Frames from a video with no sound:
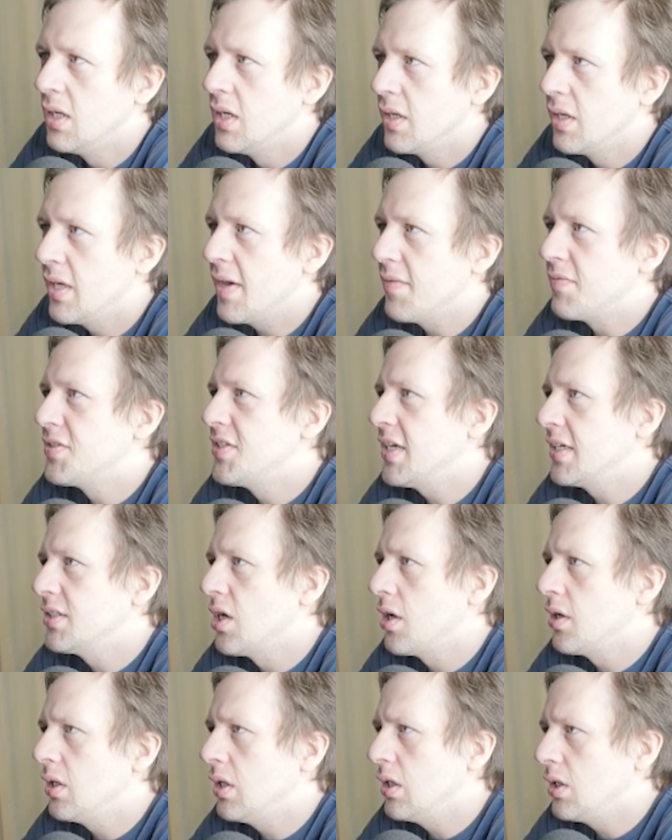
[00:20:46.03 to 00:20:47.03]
You have
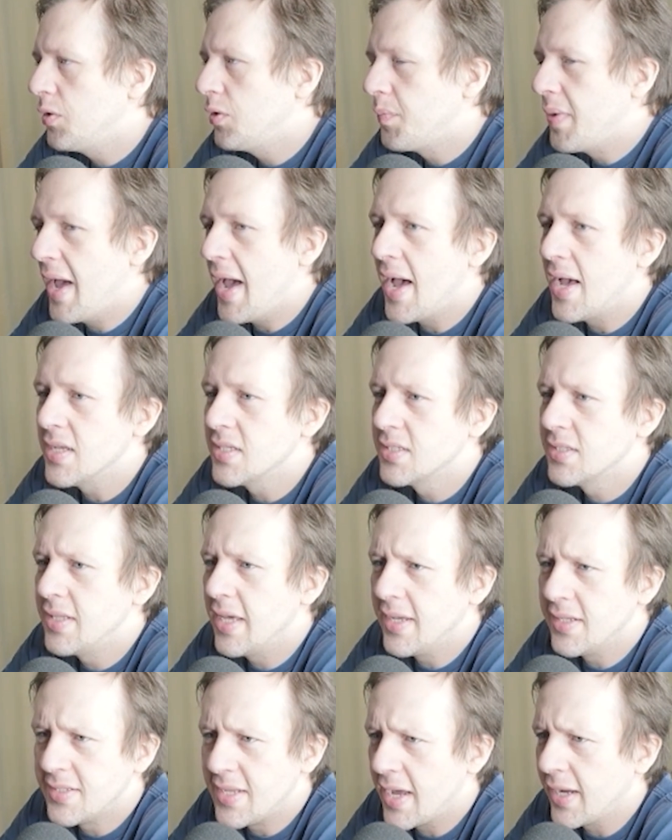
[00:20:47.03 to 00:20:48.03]
600, you pass, they
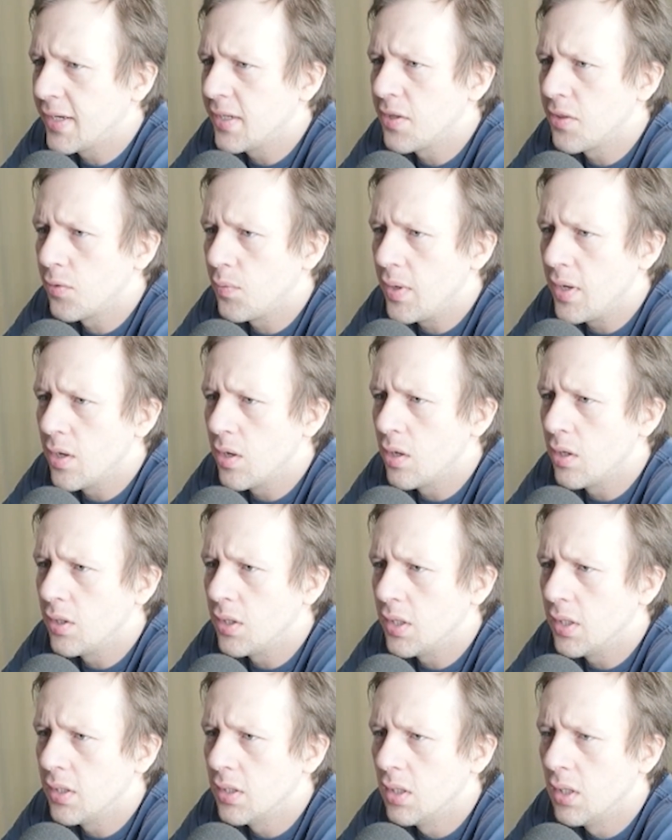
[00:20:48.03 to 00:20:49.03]
attack into
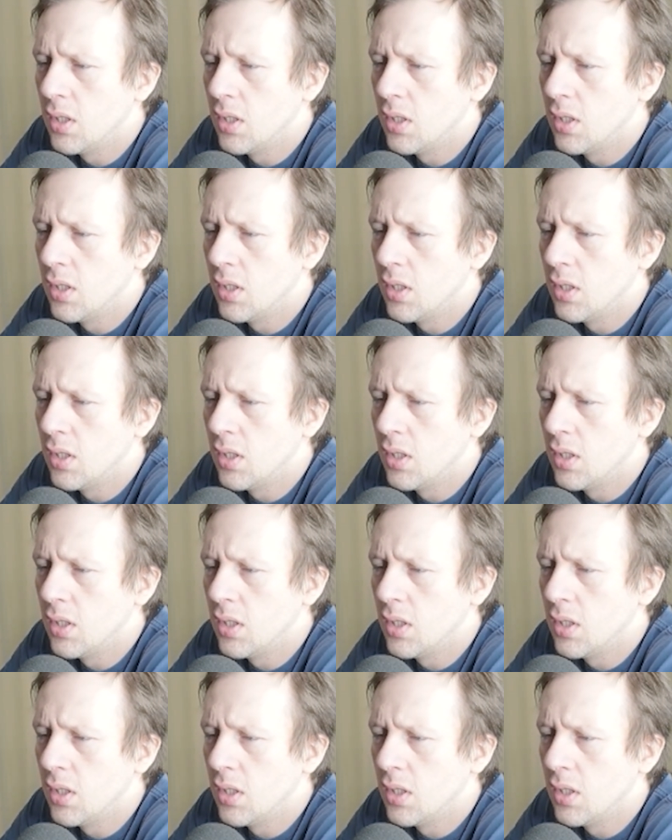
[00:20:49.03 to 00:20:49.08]
300.